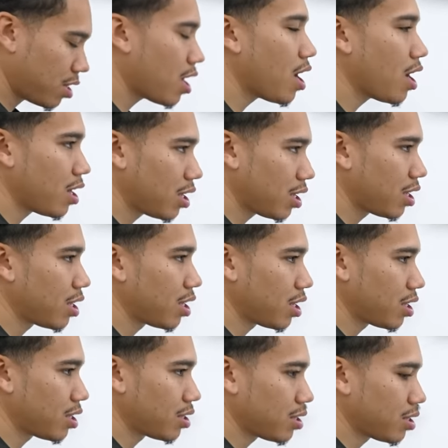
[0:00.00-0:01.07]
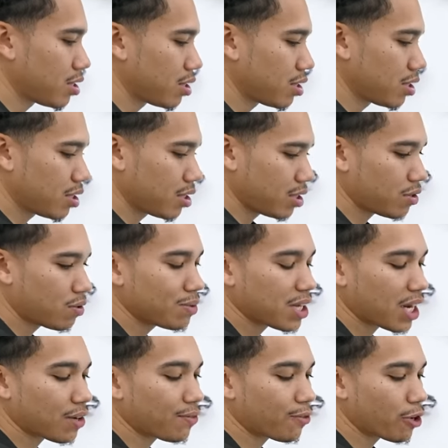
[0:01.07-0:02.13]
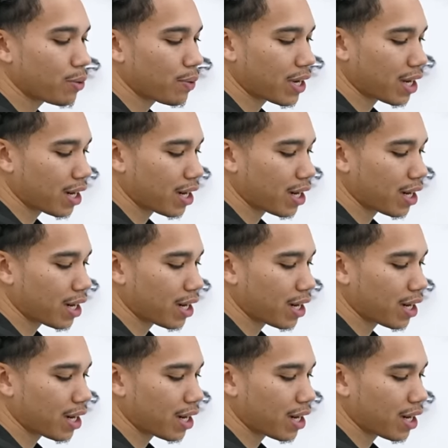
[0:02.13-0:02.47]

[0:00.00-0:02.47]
Yeah. Wow, wow. This one's like a freeway